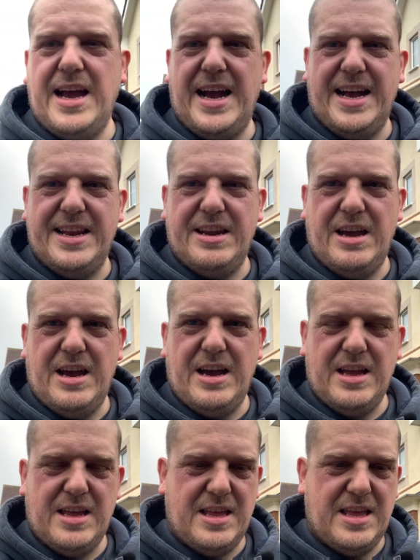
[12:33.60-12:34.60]
um,
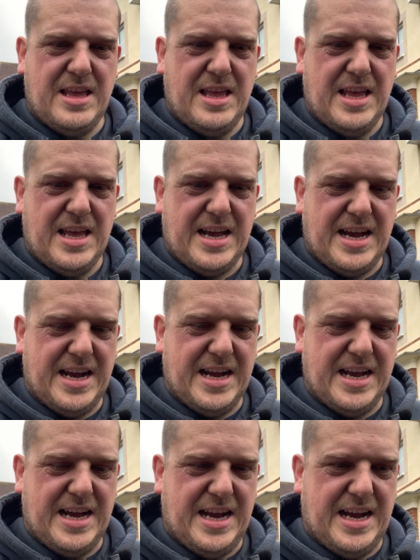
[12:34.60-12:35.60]

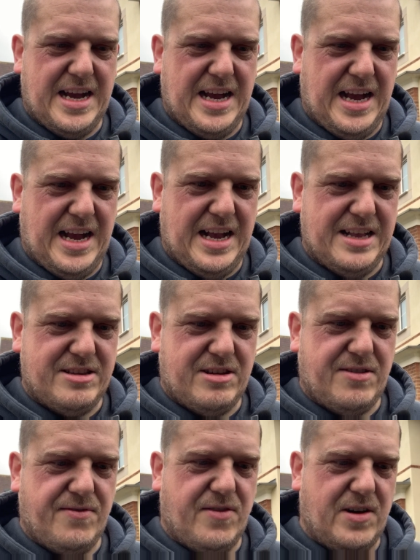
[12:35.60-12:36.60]
and
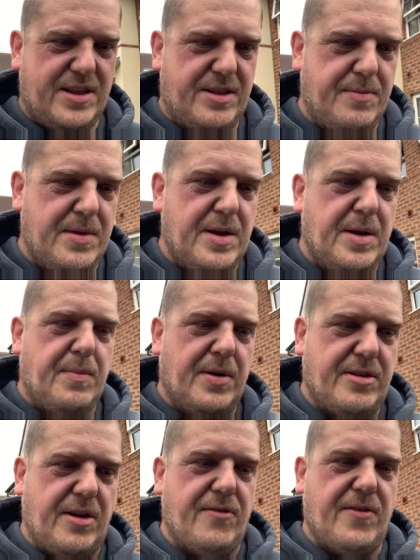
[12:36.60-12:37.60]
you can find them.
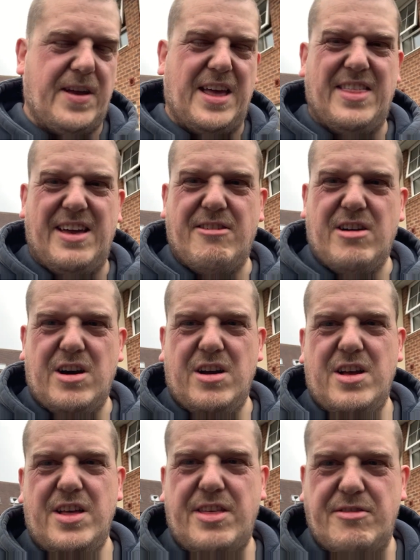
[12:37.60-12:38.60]
But don't forget there
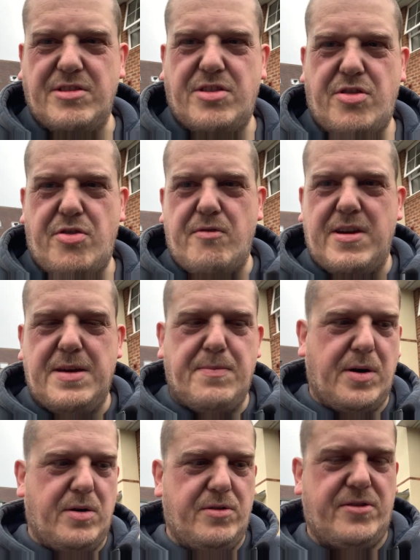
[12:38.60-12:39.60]
are 3
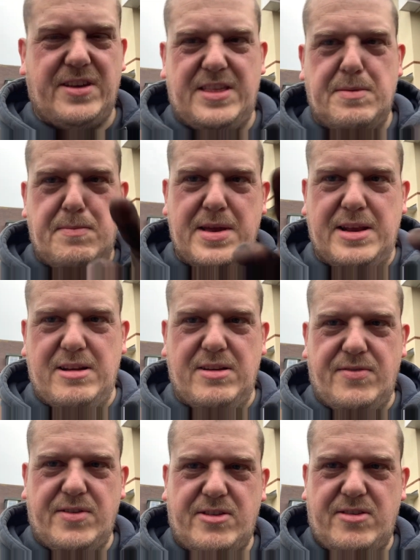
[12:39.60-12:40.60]
bolts in the
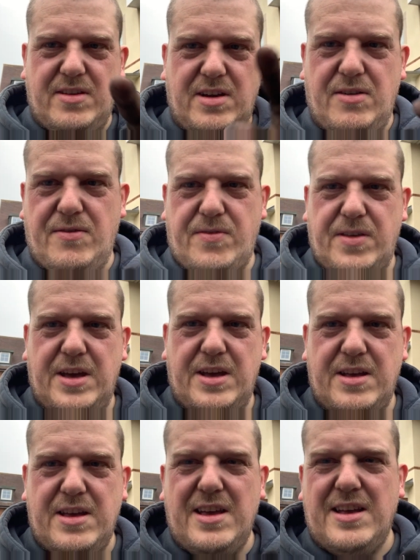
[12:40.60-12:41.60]
middle of
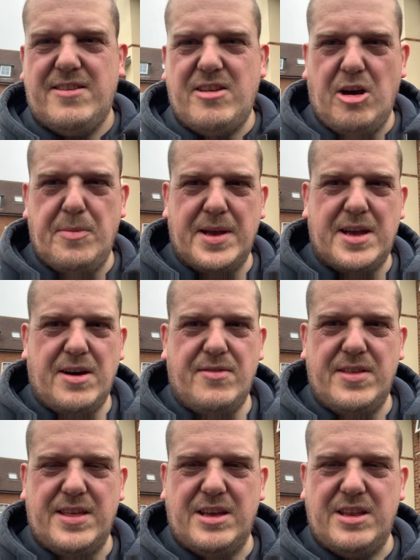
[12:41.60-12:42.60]
the timing
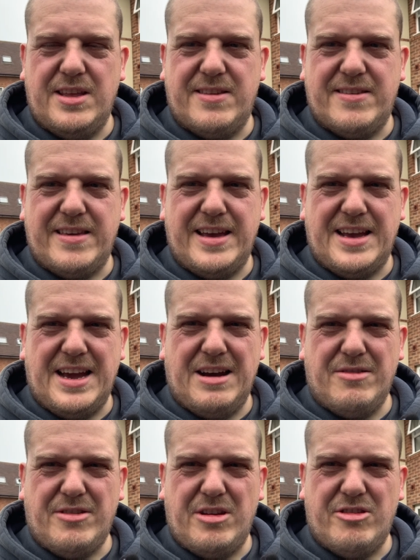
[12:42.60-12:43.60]
cover that you need to take
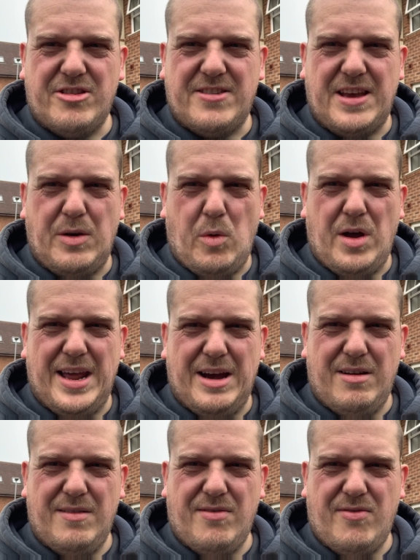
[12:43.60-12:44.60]
out. Don't just take one
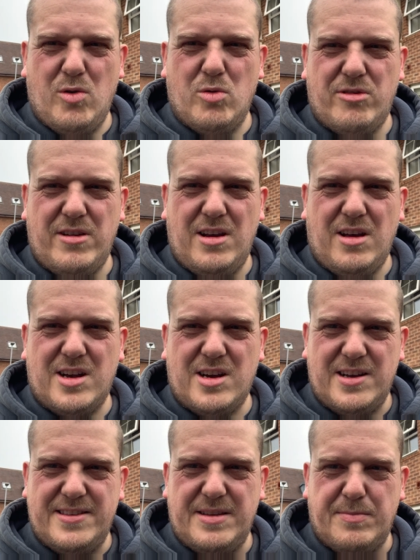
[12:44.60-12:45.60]
out and force it
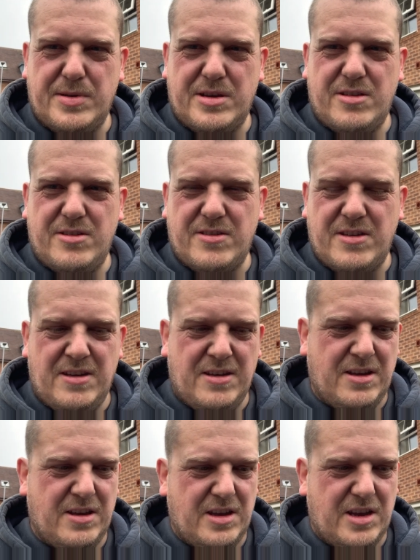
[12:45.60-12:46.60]
like I did, because
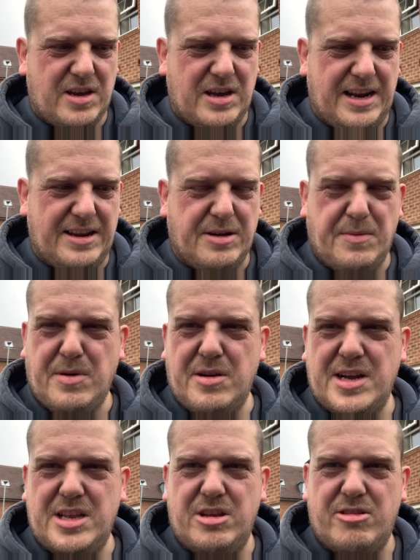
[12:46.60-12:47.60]
you'll end up
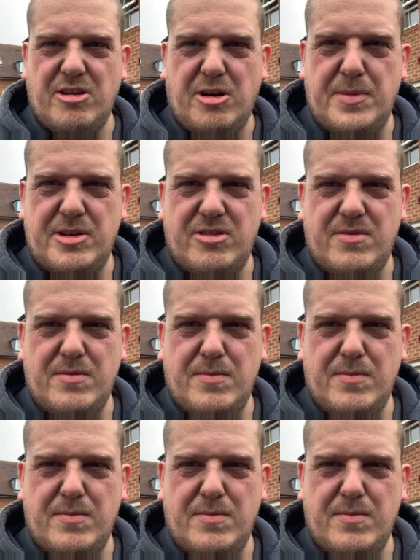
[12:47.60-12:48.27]
buying a new timing